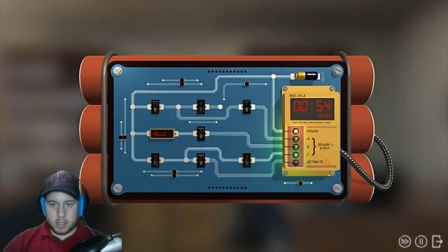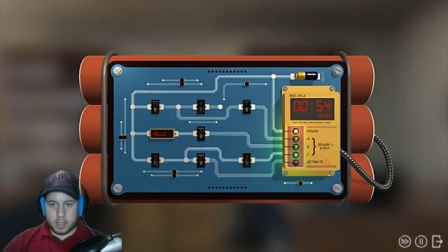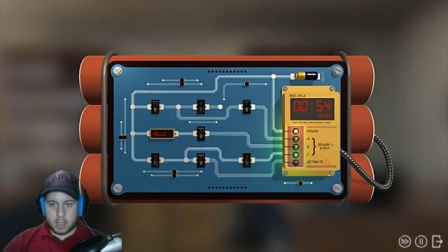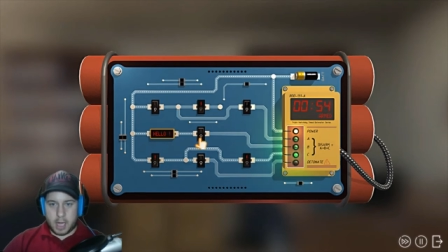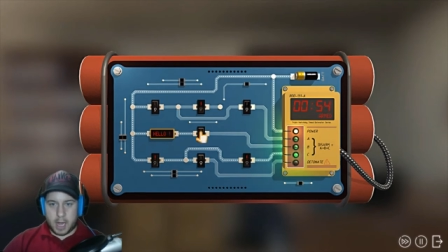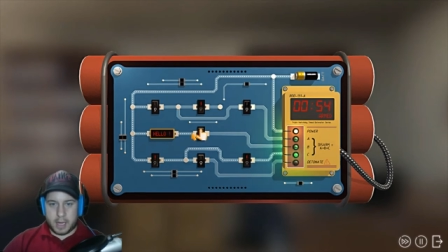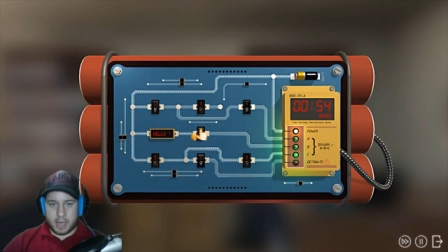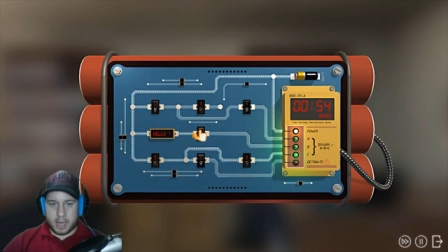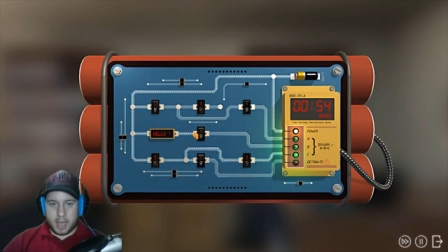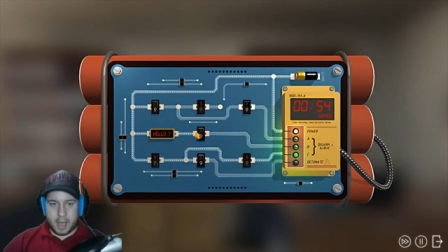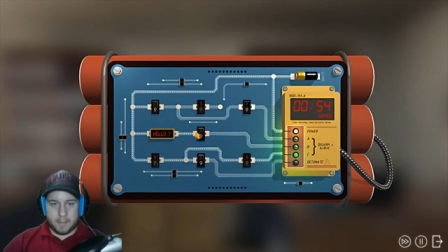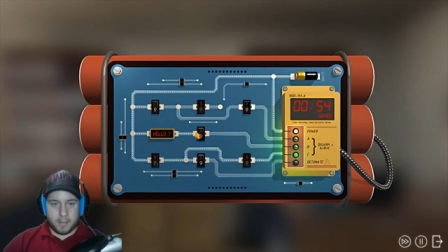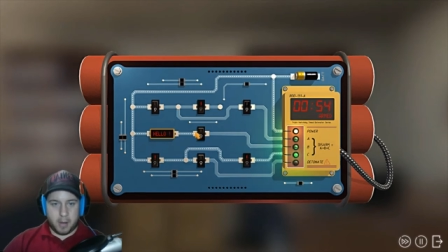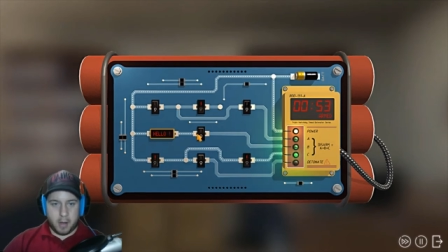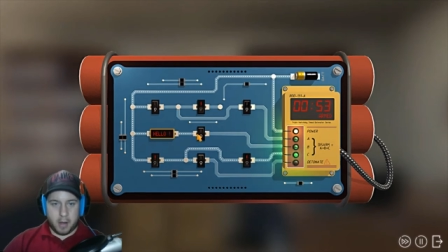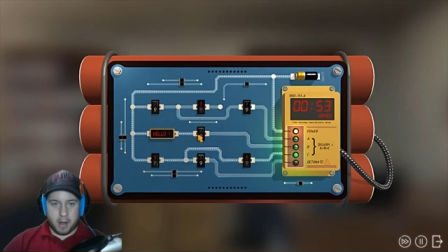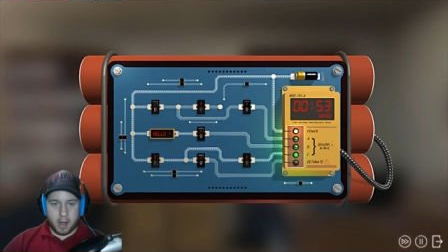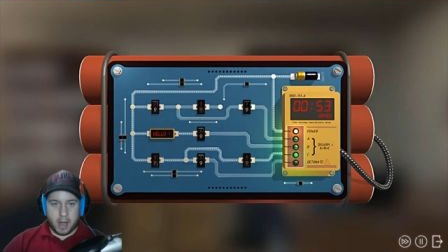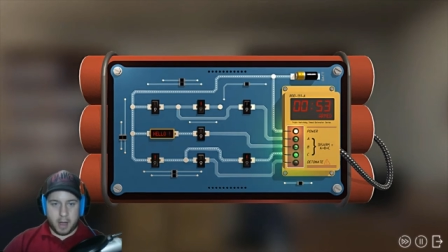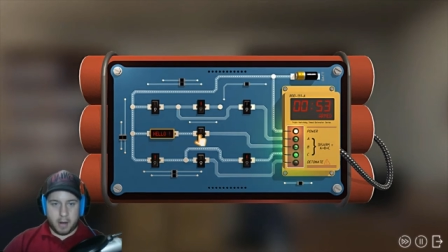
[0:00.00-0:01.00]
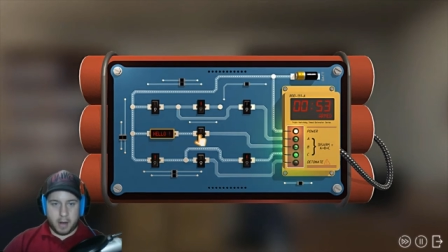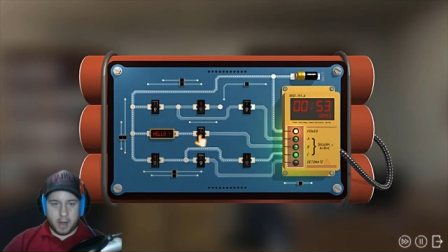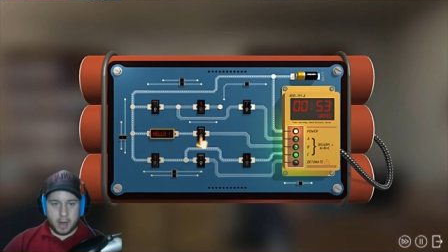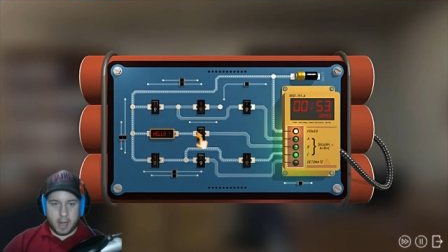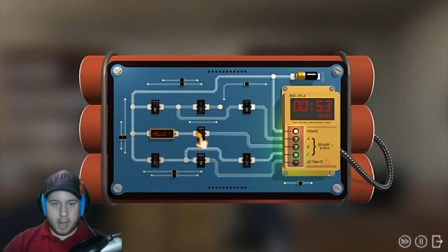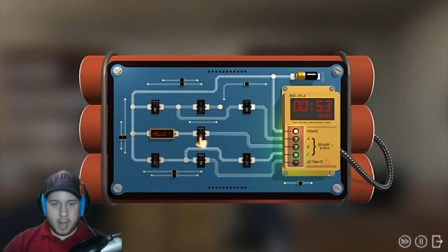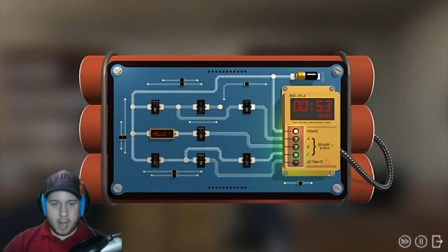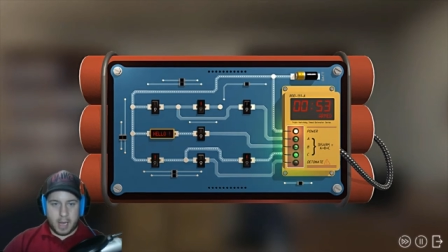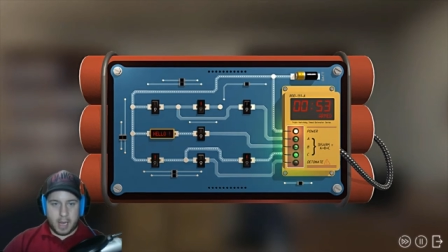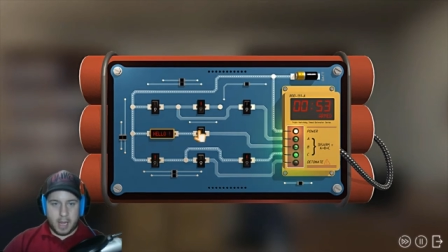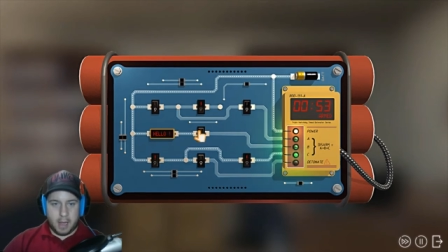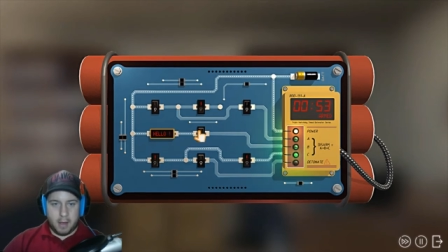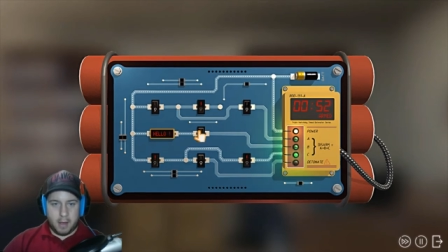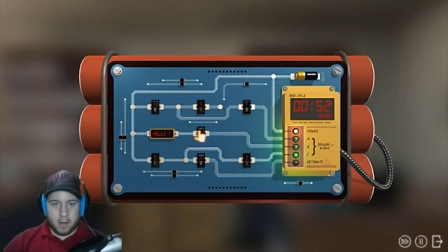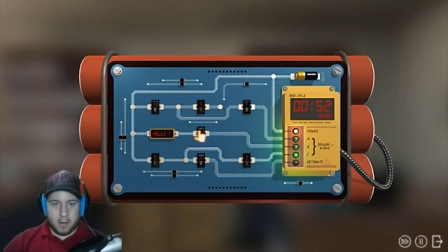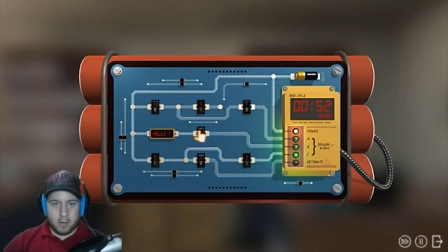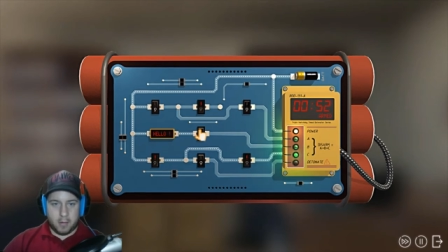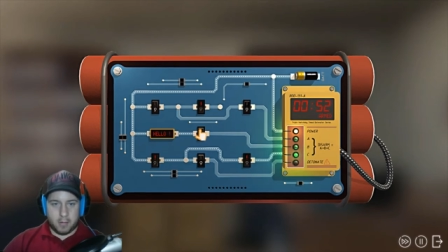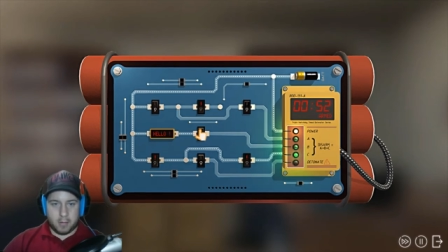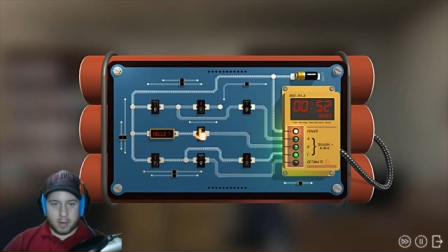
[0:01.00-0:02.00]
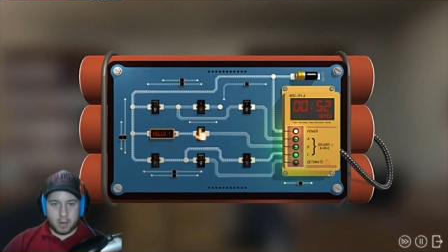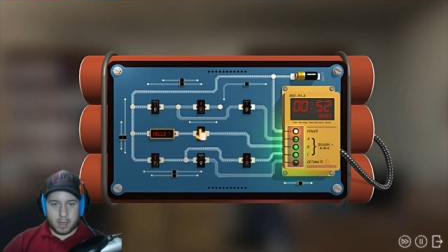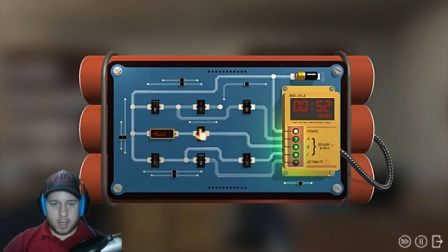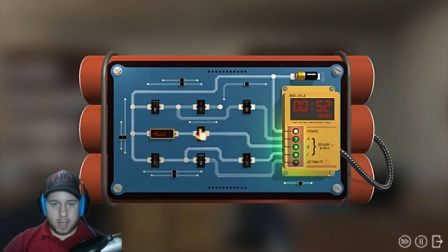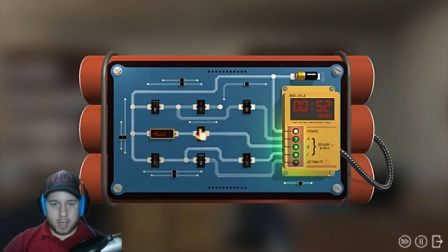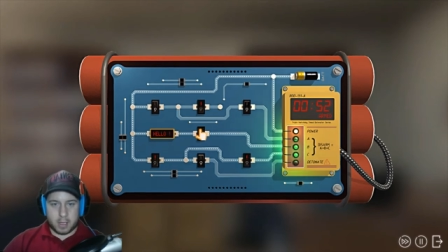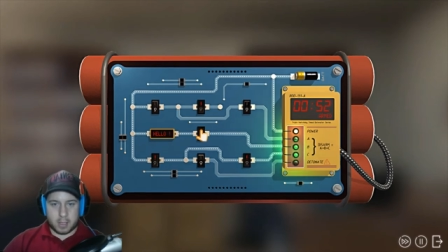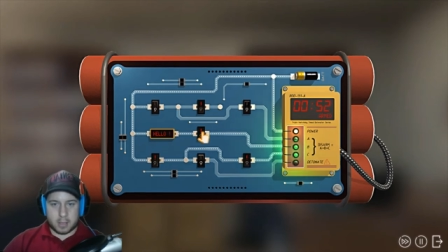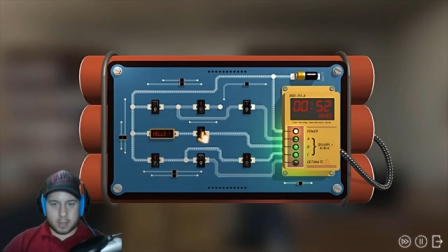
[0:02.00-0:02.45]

Goddamn. All right, all right. Hello. Okay.